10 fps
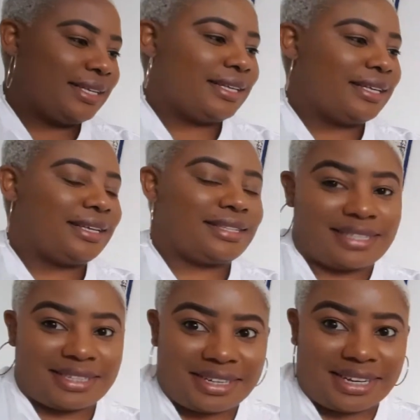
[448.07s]
It's
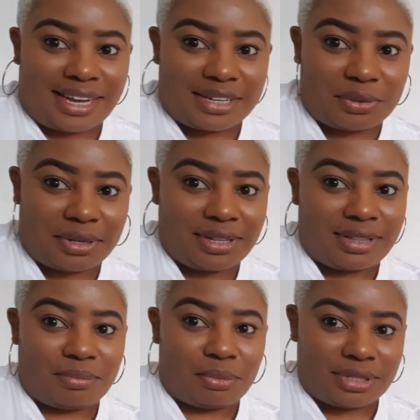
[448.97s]
actually the
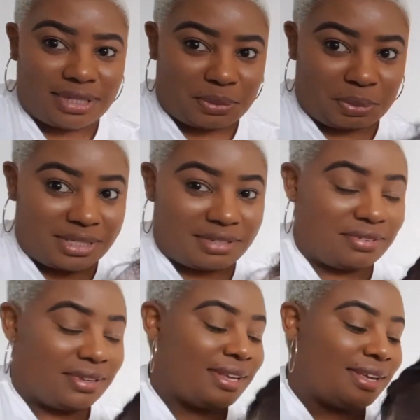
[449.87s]
most expensive
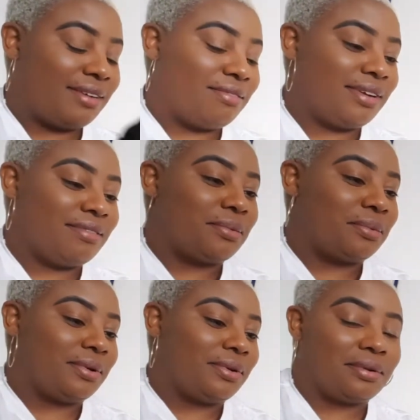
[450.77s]
hair I've ever
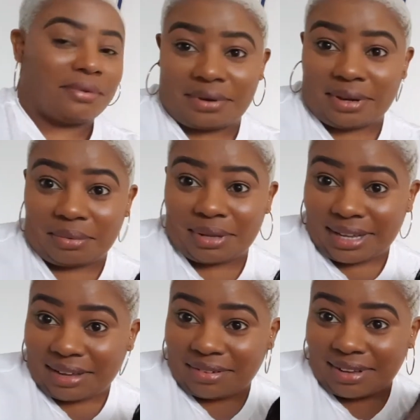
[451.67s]
worn, or I will ever.